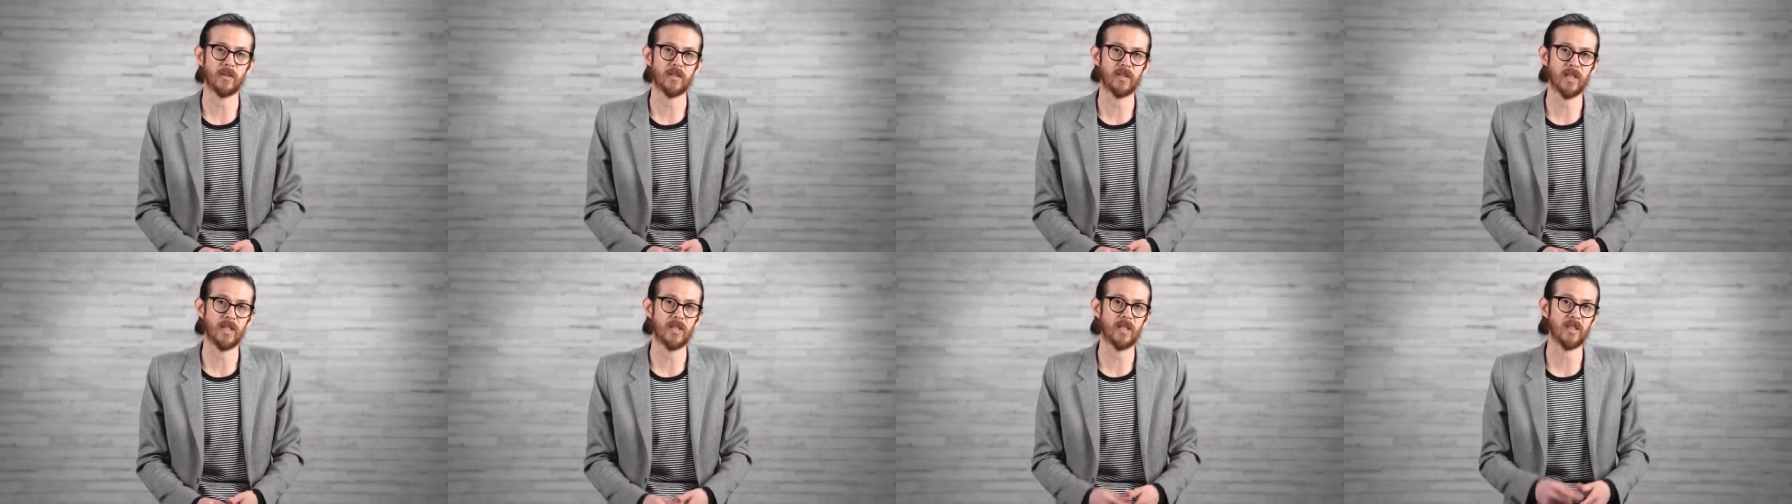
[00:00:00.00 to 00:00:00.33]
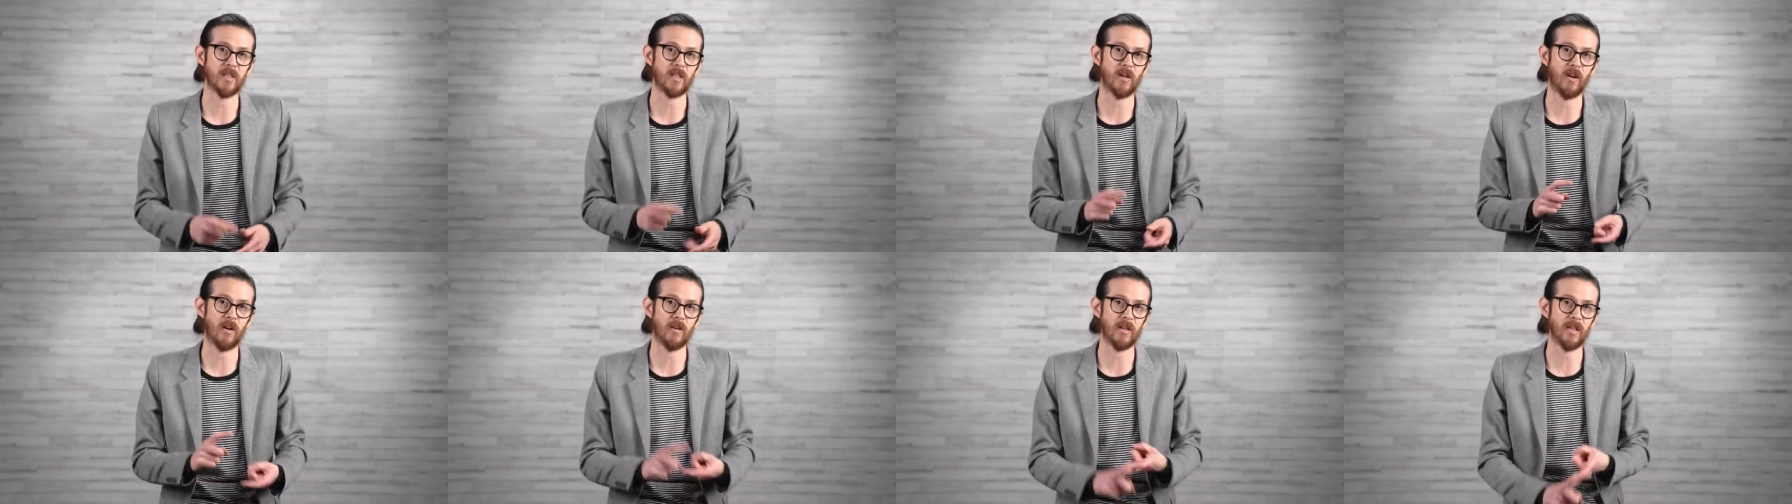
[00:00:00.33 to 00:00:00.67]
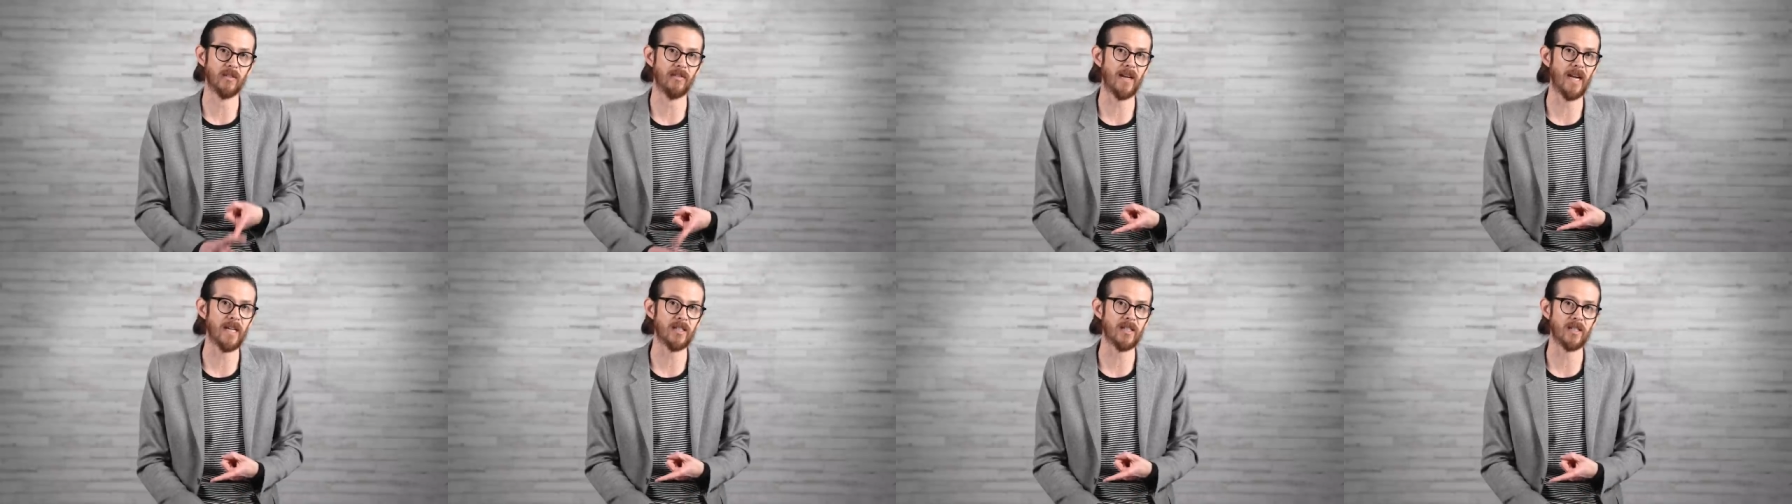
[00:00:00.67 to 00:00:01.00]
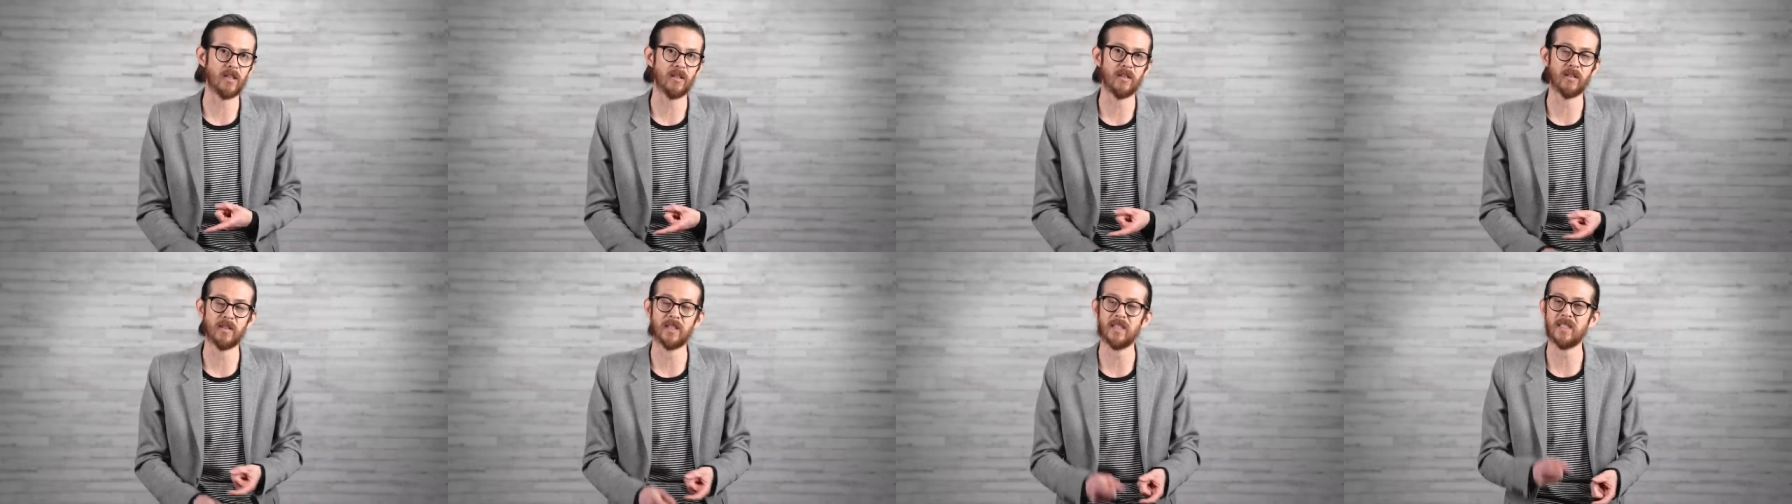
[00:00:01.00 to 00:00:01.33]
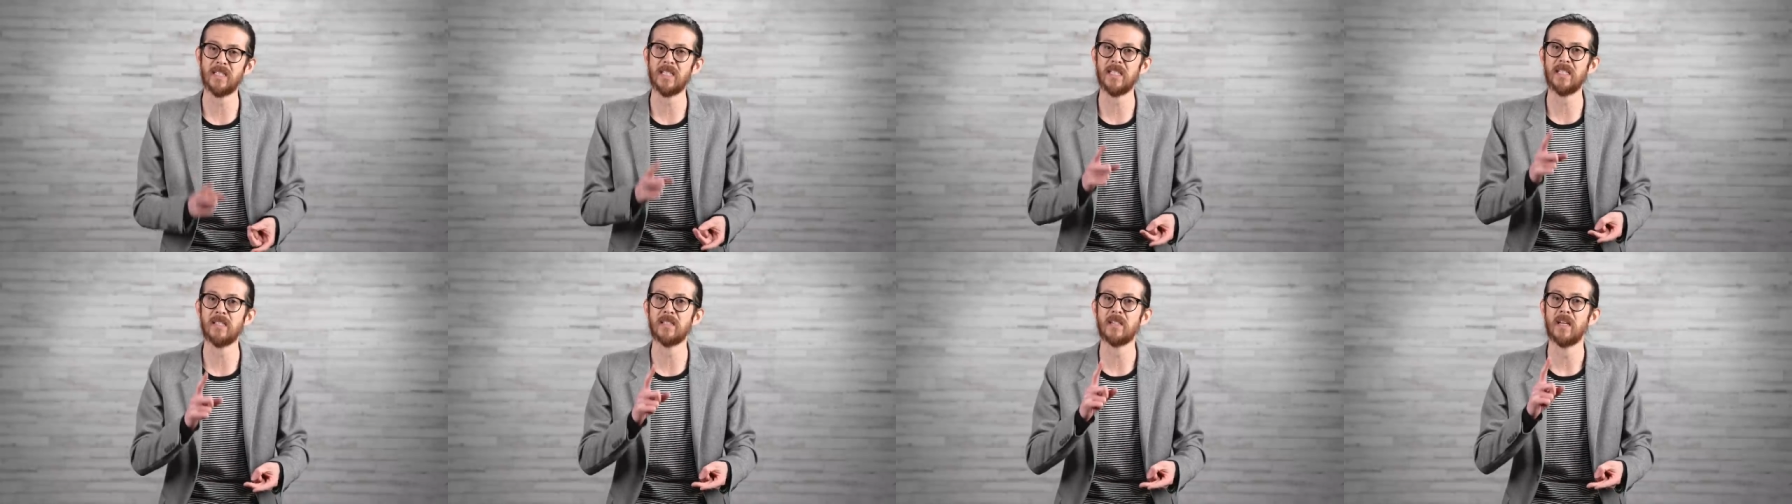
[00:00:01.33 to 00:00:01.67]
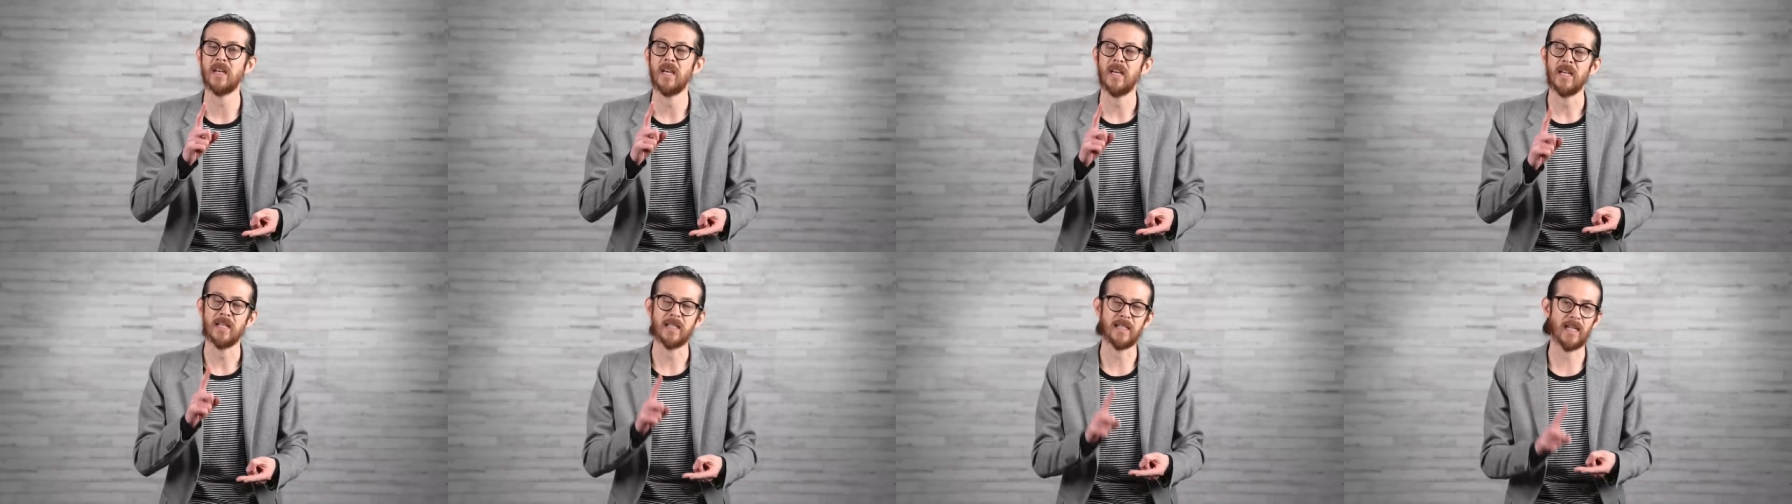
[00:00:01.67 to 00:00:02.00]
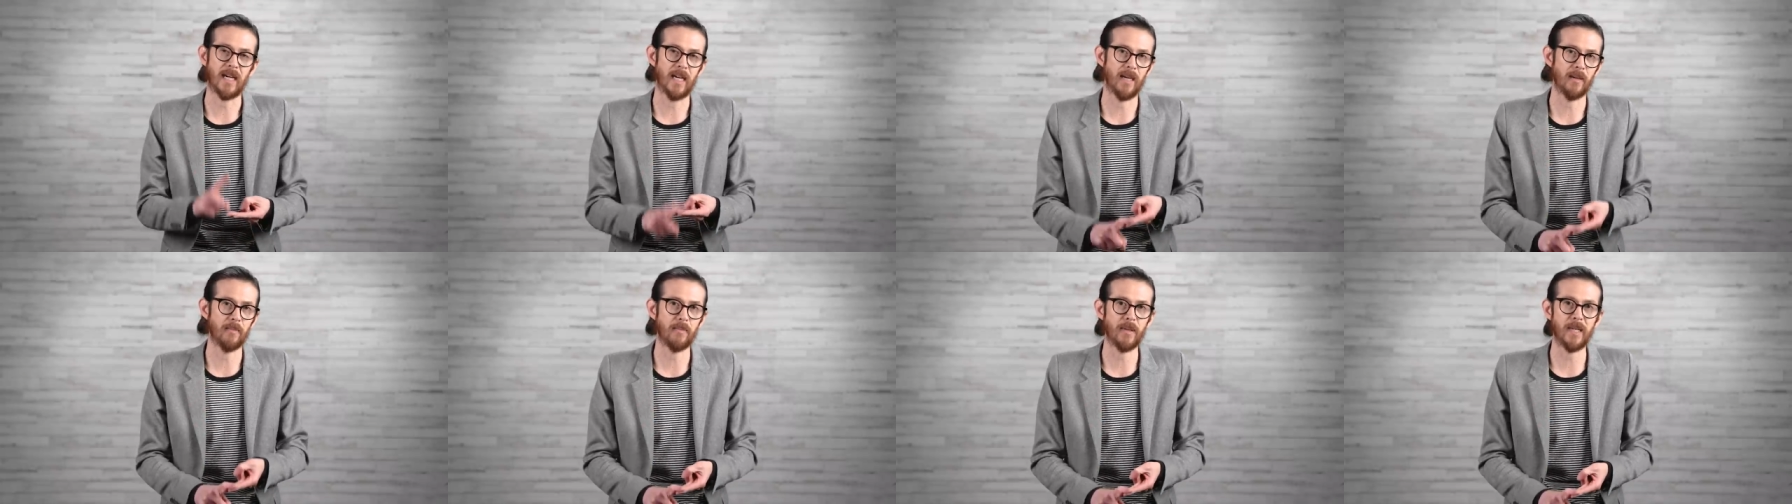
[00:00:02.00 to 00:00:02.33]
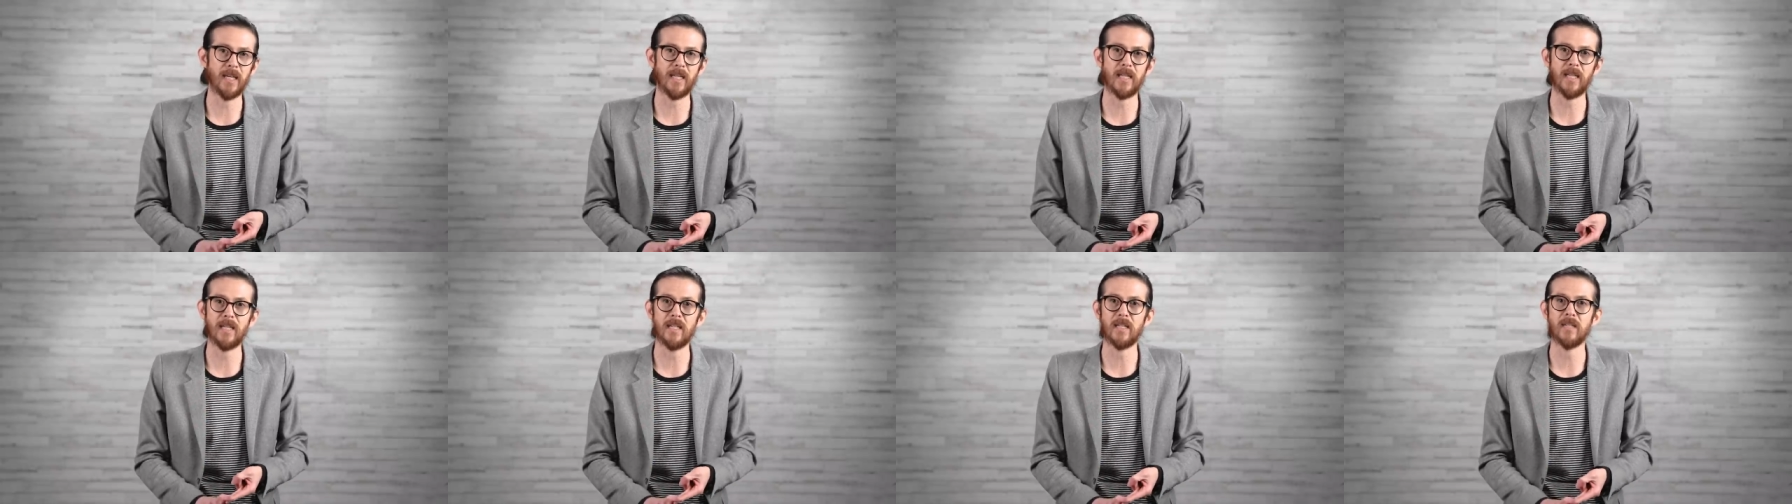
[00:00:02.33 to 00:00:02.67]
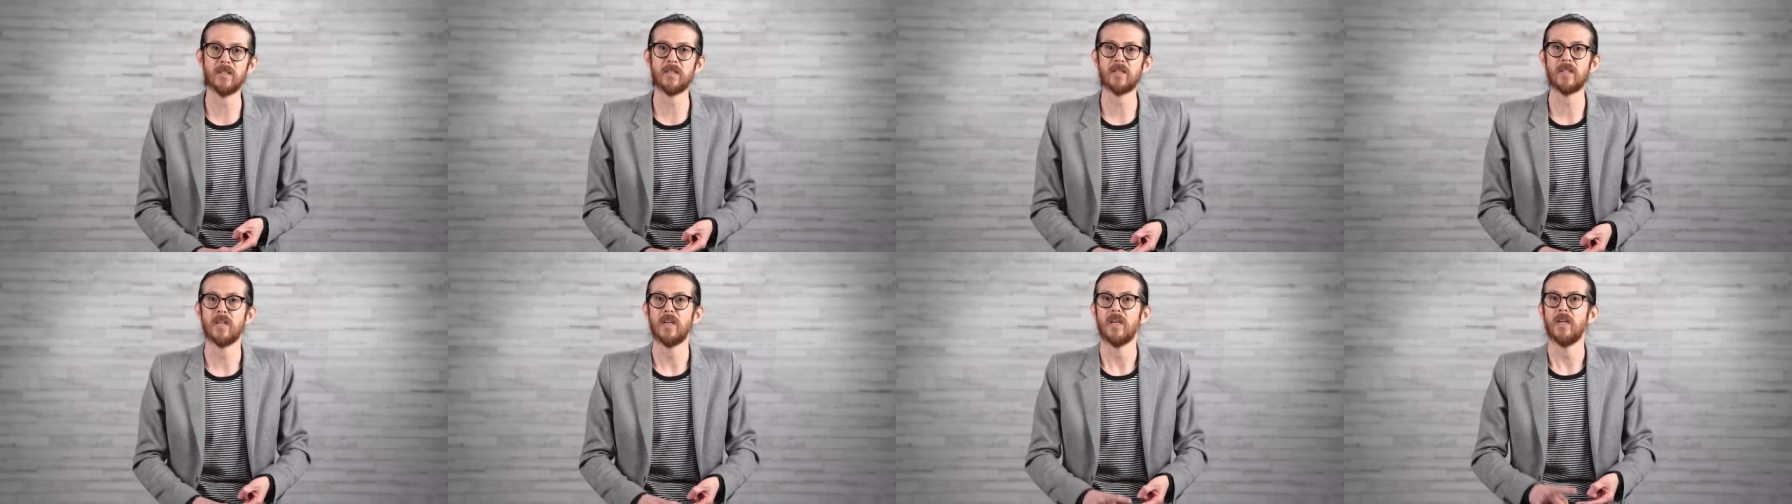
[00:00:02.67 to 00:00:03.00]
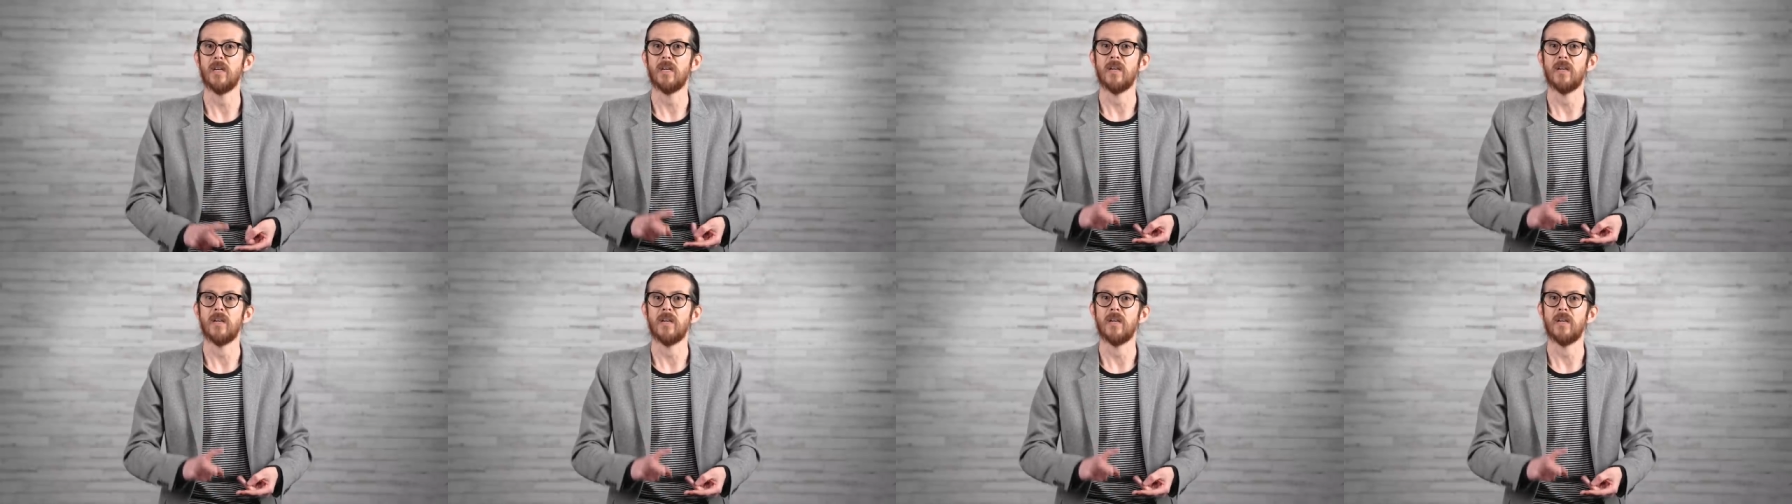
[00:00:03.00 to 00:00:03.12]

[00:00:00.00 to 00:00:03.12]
such as cardiovascular disease, diabetes,